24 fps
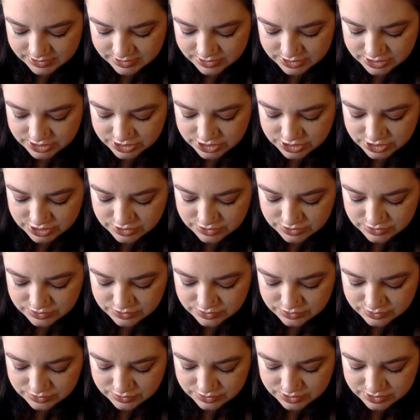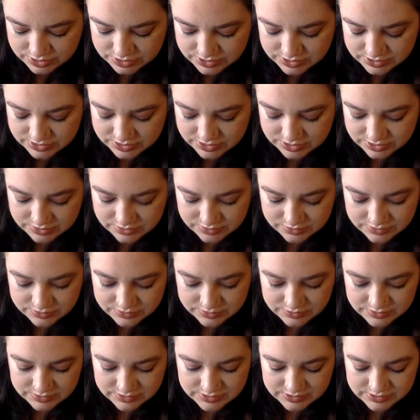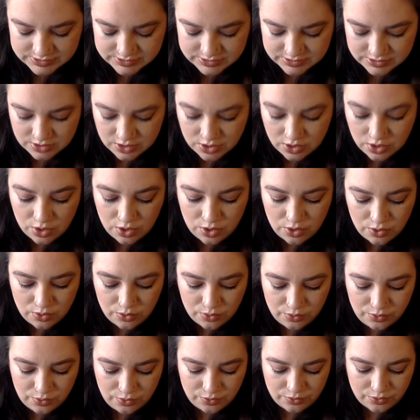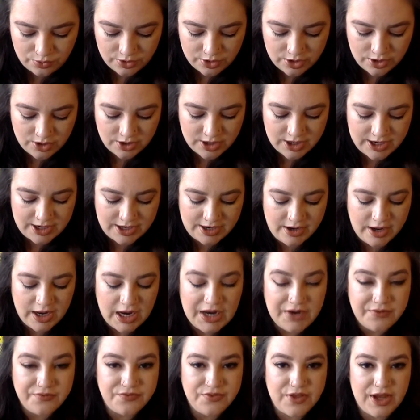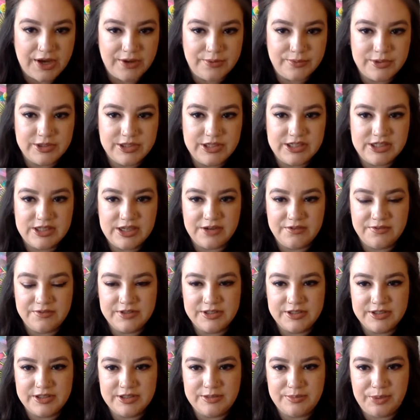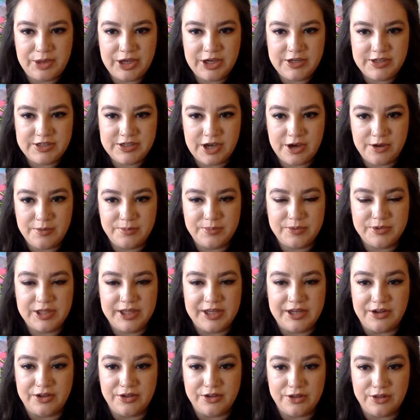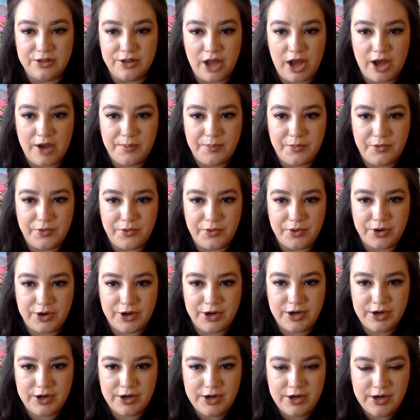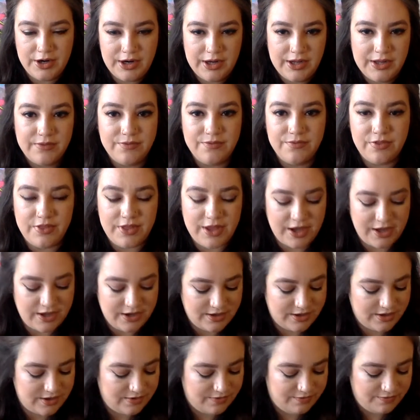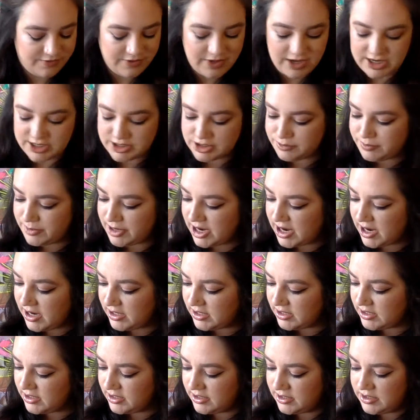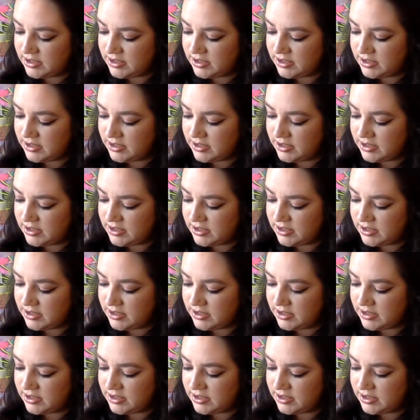Two circles. Ooh, okay. That one definitely picked up like a lot more than Flashback.